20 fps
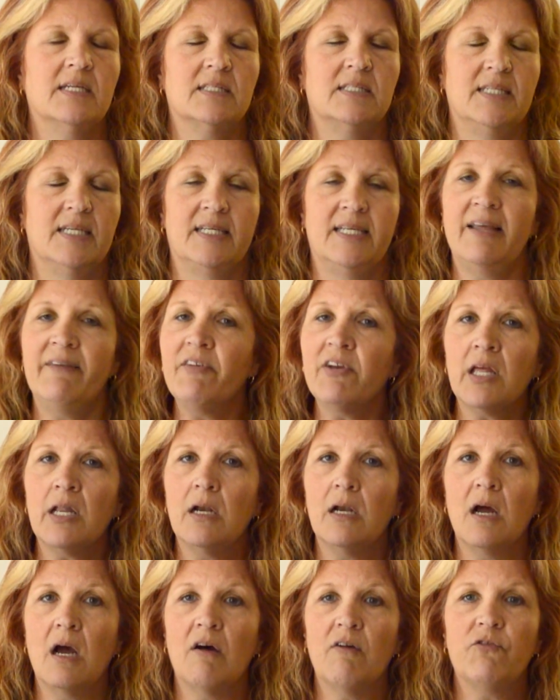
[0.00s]
is significant
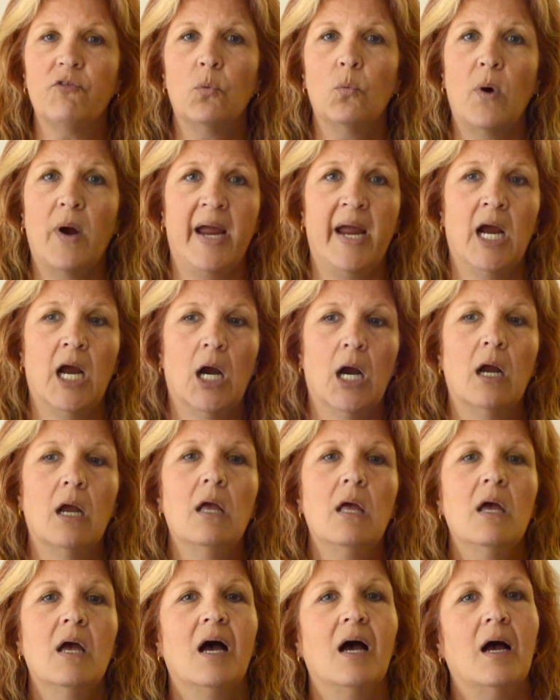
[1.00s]
enough where
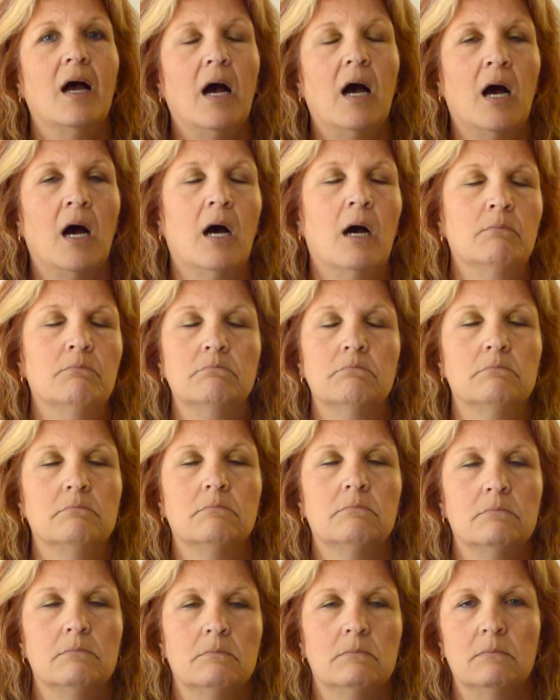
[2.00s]
the
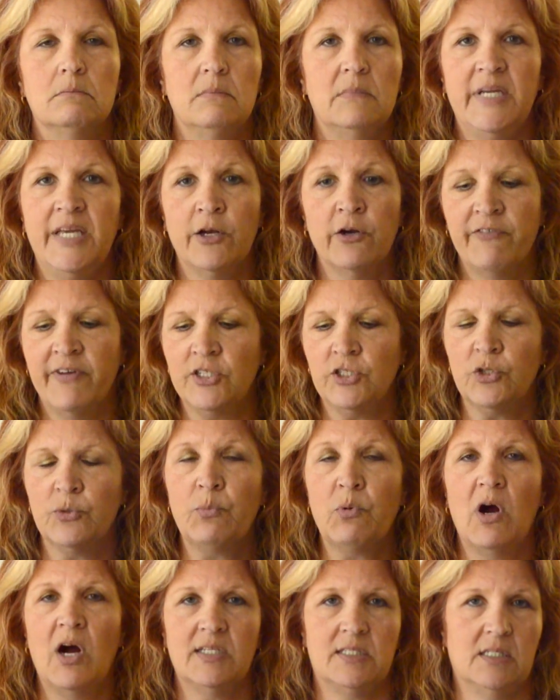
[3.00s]
intervention
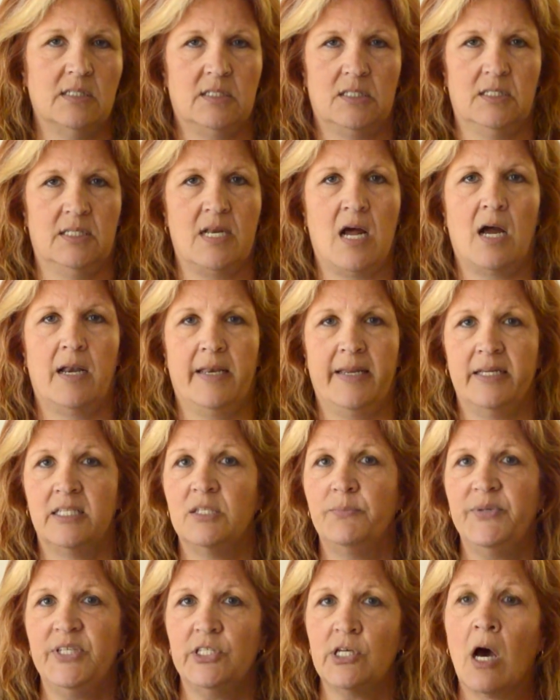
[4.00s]
process does not need
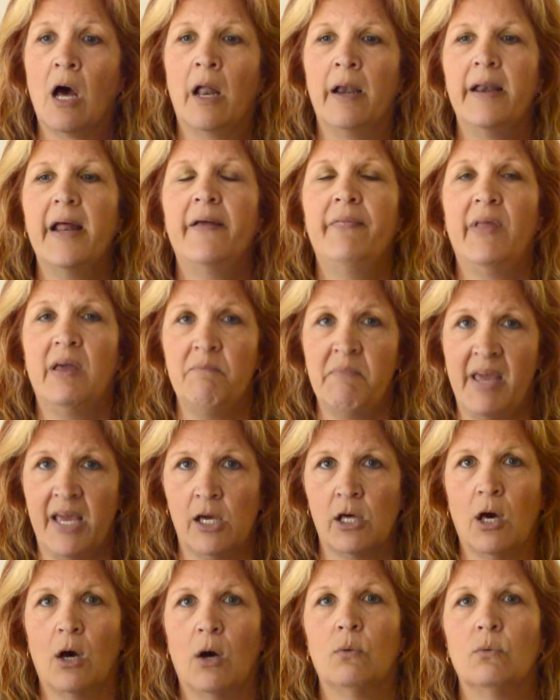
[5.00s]
to be done, and they may
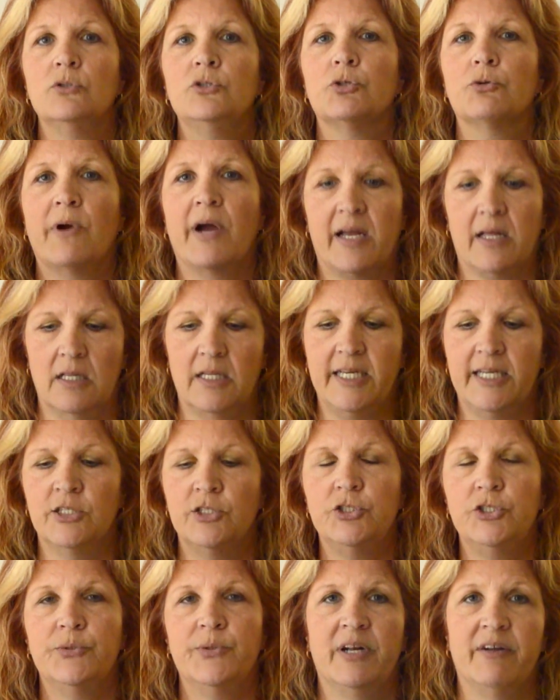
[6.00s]
go directly
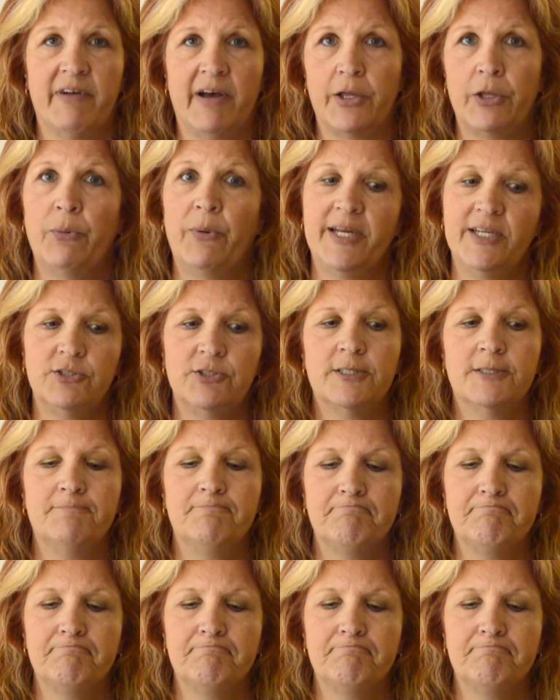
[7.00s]
into an evaluation.